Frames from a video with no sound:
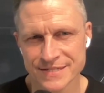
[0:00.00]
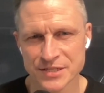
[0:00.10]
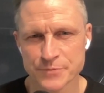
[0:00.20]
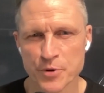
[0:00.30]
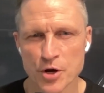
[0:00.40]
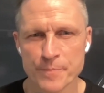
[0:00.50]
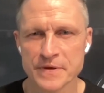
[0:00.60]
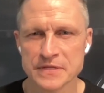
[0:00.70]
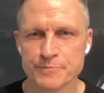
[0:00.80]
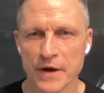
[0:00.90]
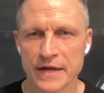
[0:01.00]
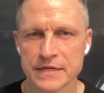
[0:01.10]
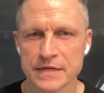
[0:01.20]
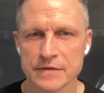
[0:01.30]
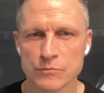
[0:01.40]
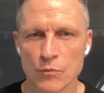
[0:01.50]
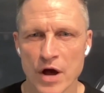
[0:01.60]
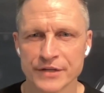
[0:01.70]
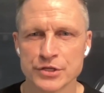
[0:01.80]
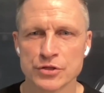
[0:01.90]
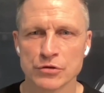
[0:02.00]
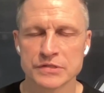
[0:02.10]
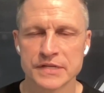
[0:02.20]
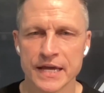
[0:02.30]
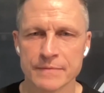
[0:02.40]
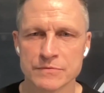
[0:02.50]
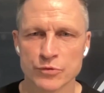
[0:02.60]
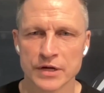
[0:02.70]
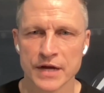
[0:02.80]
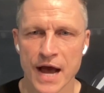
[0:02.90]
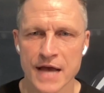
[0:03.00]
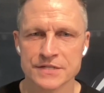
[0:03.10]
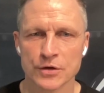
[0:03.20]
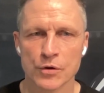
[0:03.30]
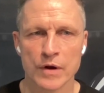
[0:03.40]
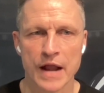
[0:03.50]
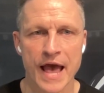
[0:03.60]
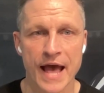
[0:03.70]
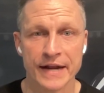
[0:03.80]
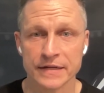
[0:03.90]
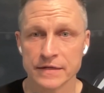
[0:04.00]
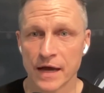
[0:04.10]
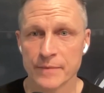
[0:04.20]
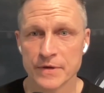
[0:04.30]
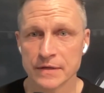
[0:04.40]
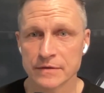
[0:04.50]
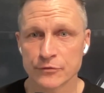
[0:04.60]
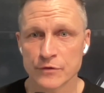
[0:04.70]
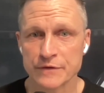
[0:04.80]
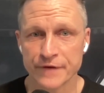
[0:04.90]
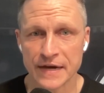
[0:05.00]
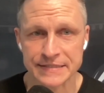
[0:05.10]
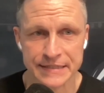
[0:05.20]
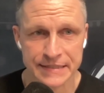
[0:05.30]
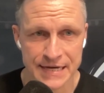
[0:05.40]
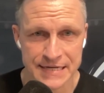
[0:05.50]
its purpose, but watching those games where guys are going at it, I mean, 3 fights in 9